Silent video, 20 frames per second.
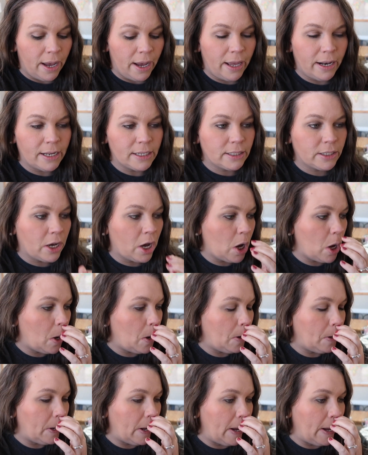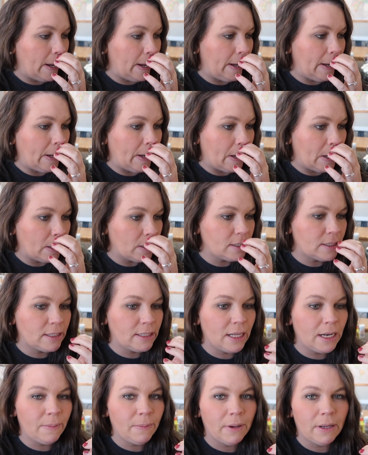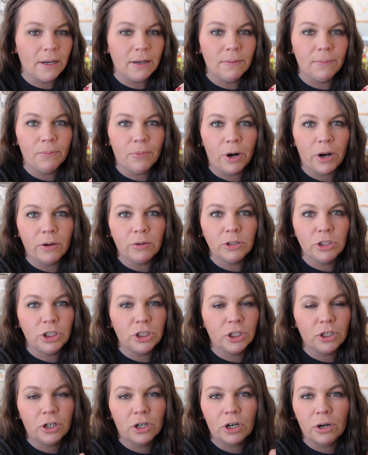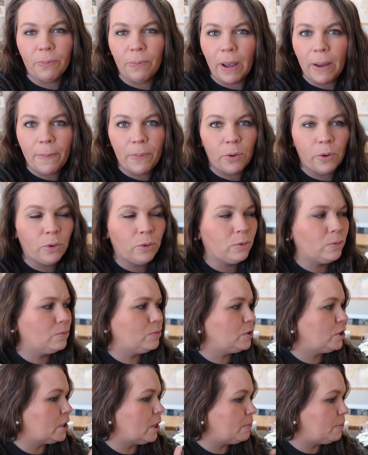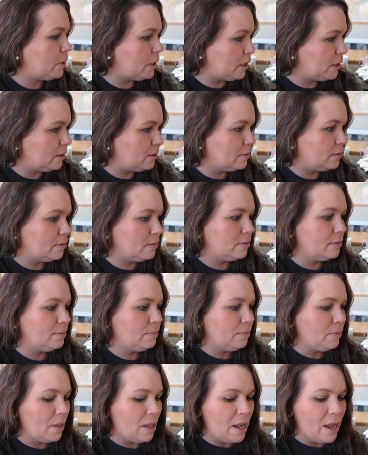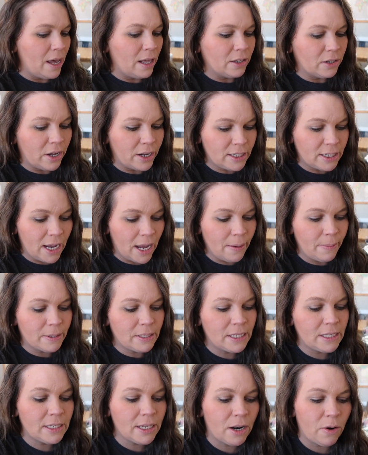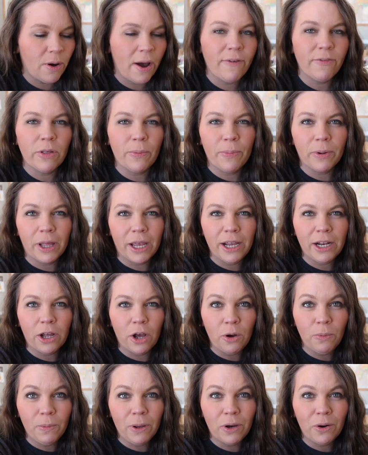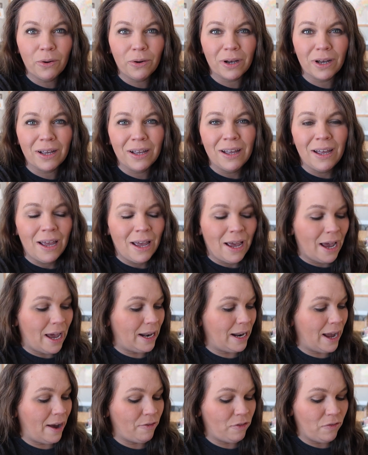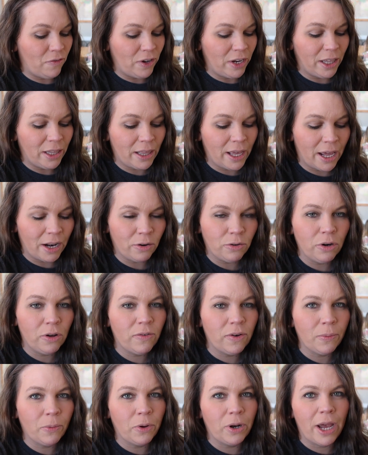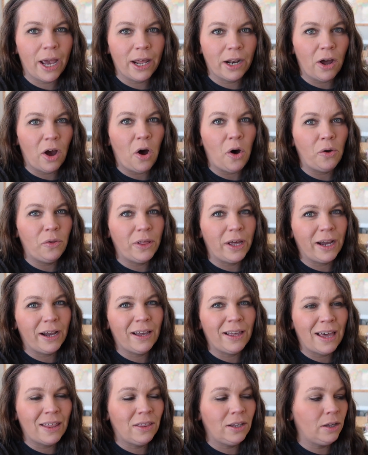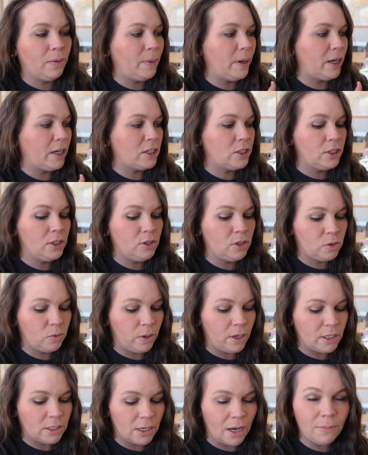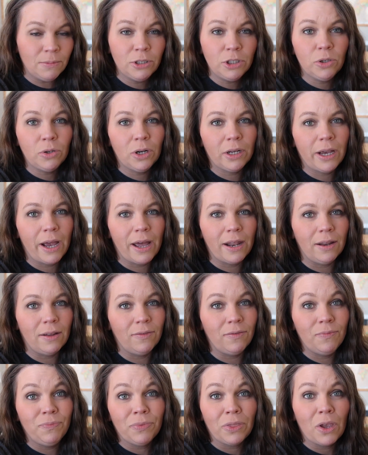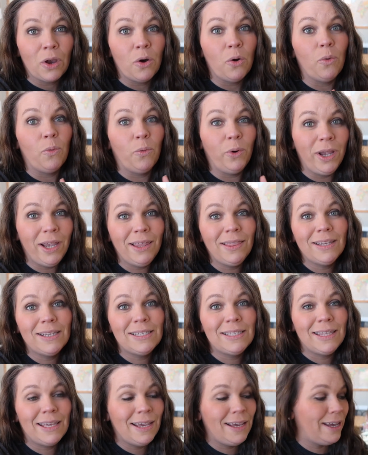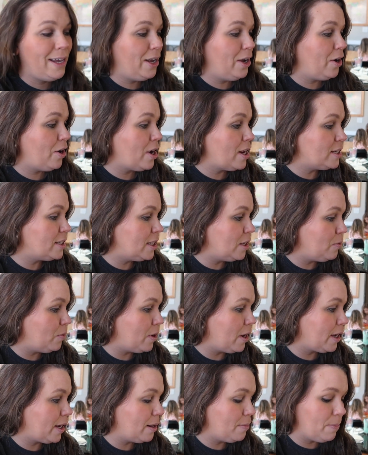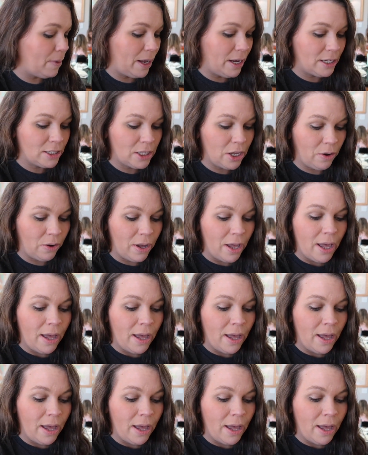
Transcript: and it's called a cinnamon brown sugar maple something latte, but since I don't have the plain oat milk and I have the vanilla, I don't know if I'm going to add all that. I think I make it too sweet, so I'm just going to kind of wing this thing here and see what I can make. So